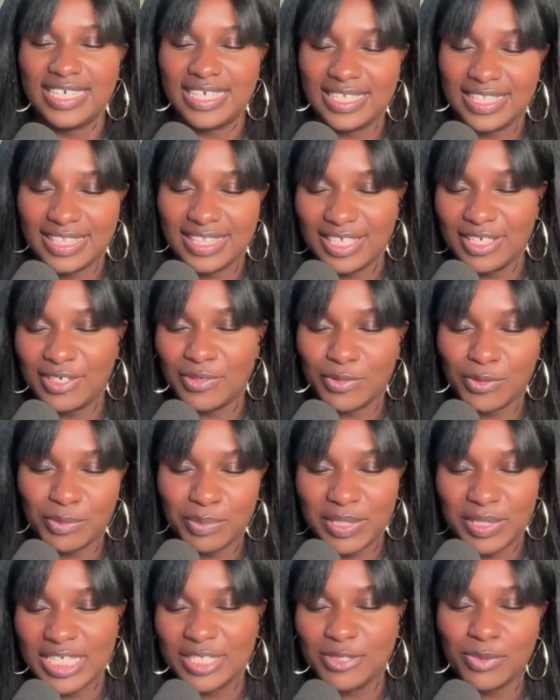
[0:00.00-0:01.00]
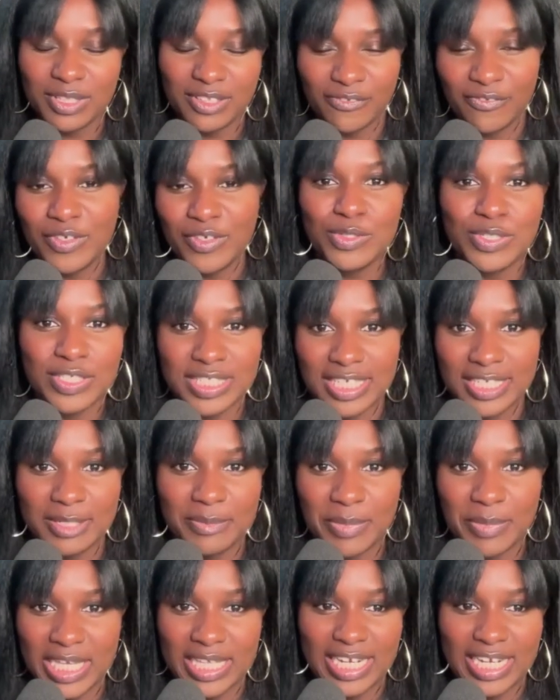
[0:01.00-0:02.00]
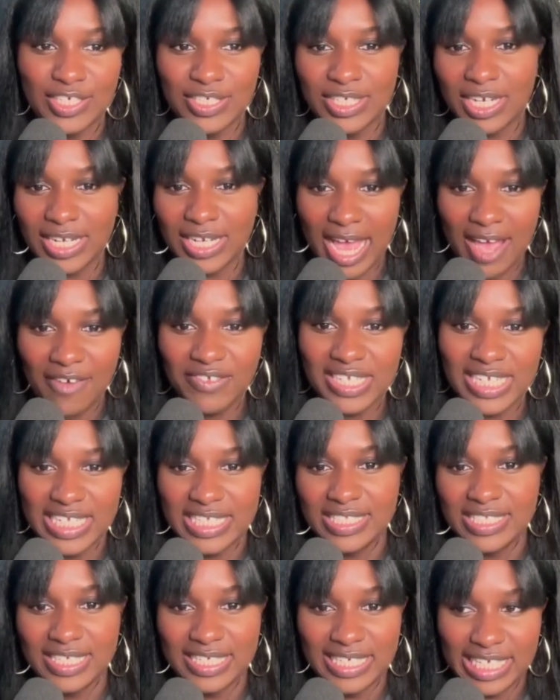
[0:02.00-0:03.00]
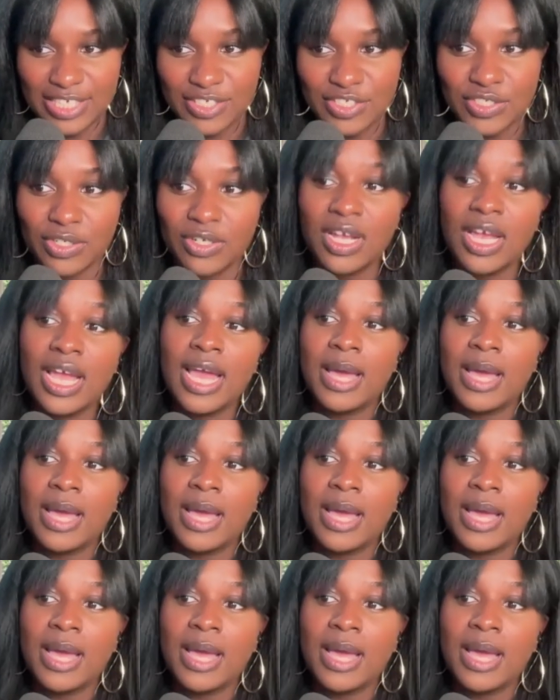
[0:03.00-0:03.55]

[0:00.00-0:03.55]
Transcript: ethereal place what the future is going to be. And I should have an instant answer.